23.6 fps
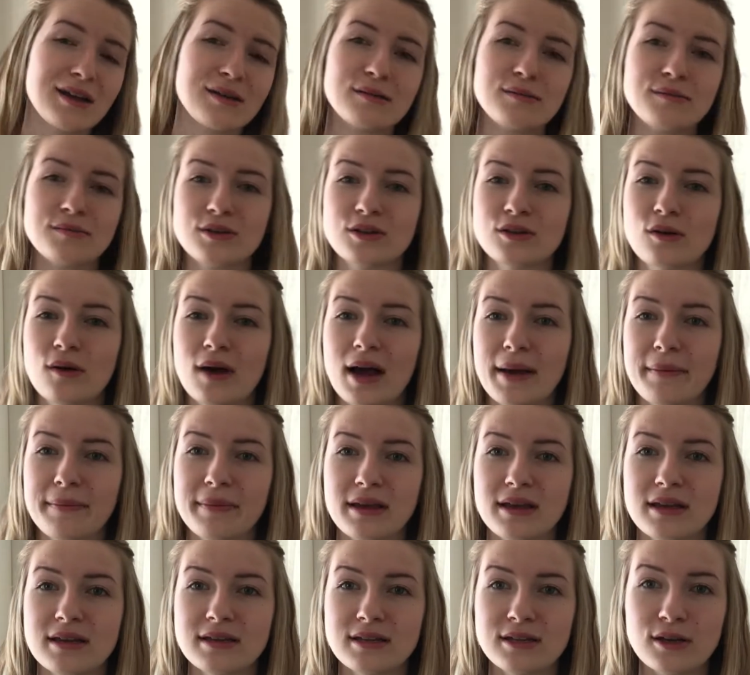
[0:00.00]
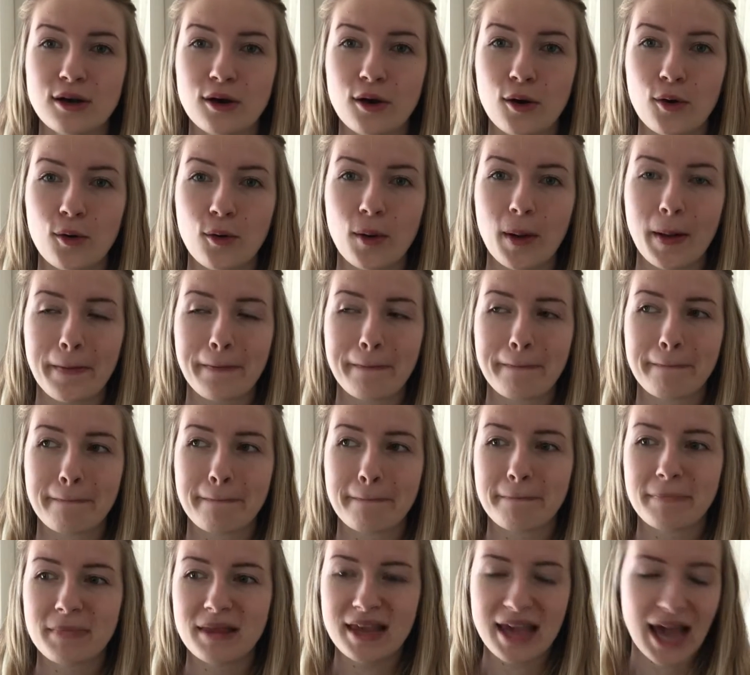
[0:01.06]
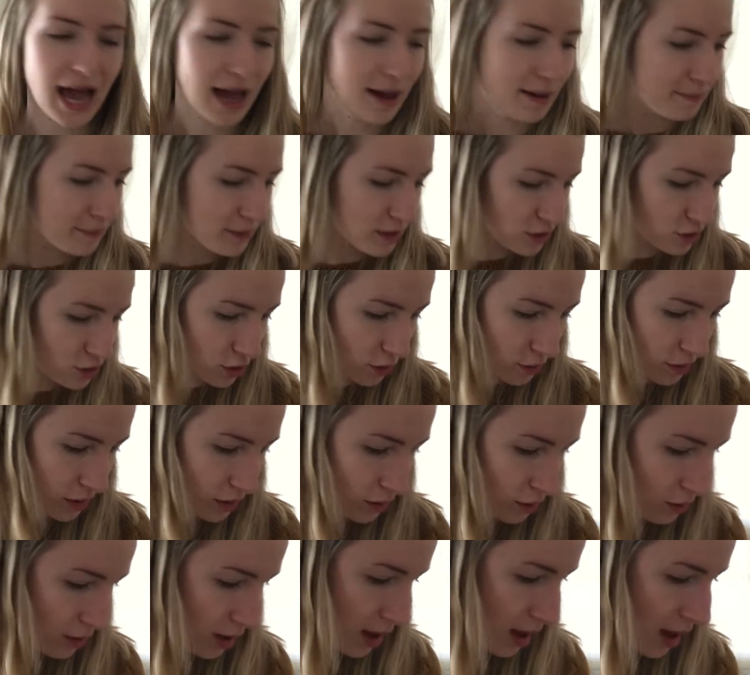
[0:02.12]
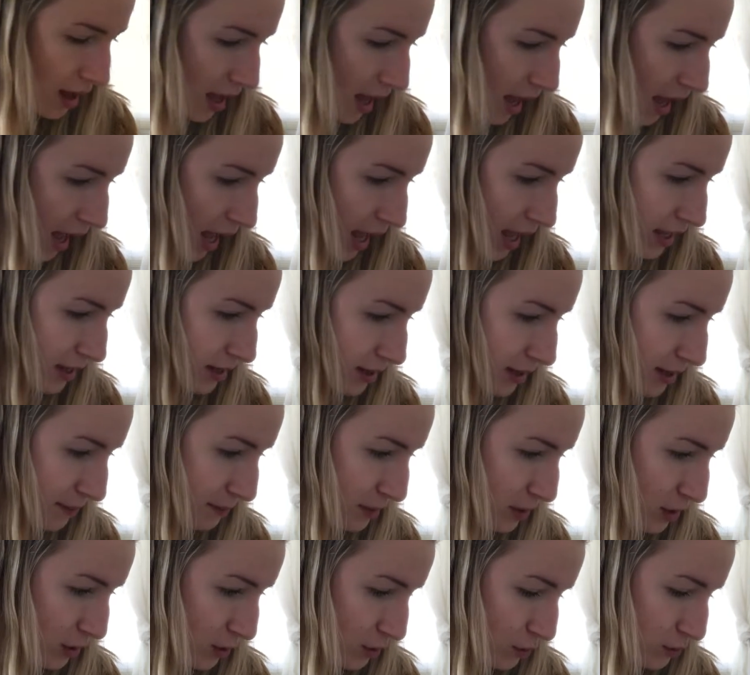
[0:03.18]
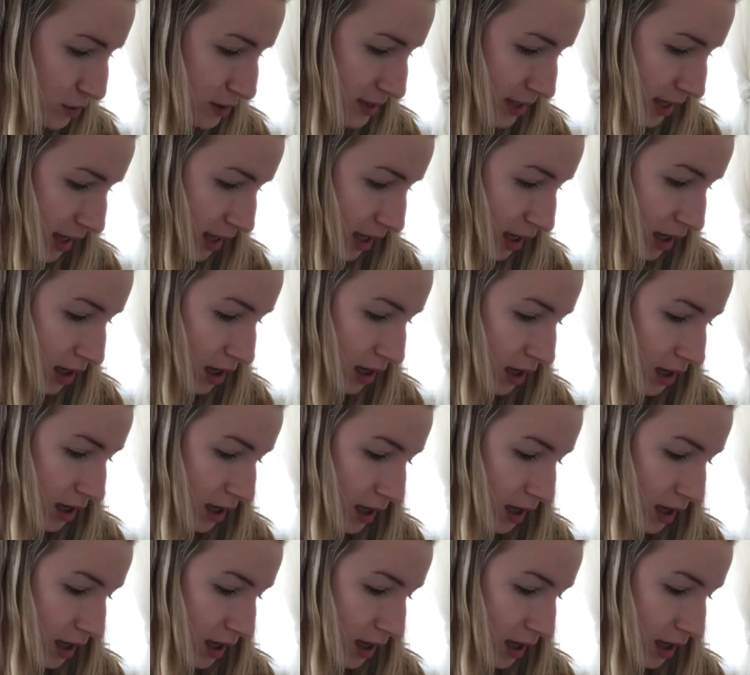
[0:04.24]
I'm so happy. So yeah, I'm gonna show you. I am using